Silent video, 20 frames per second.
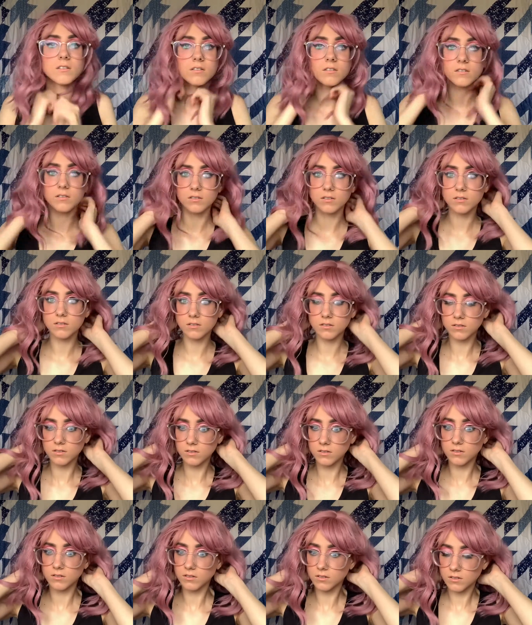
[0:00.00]

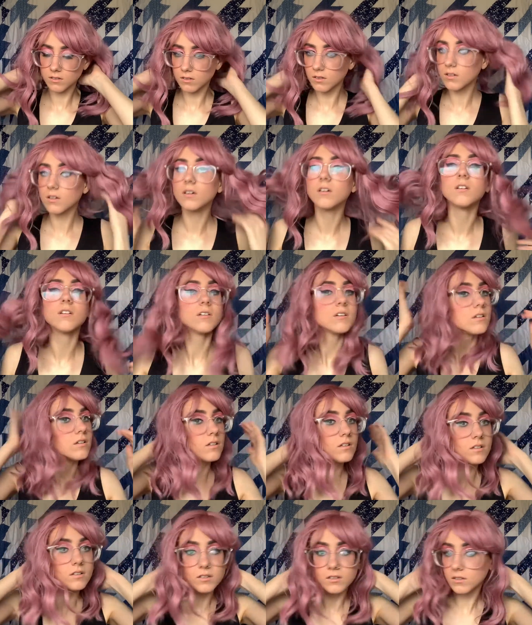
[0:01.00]

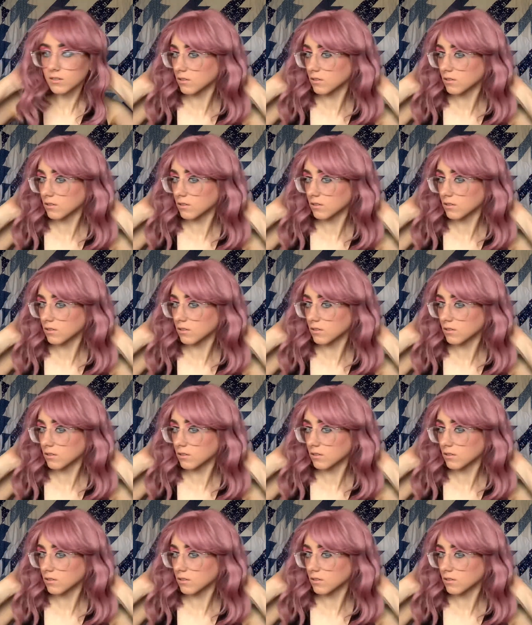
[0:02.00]
Nothing is said.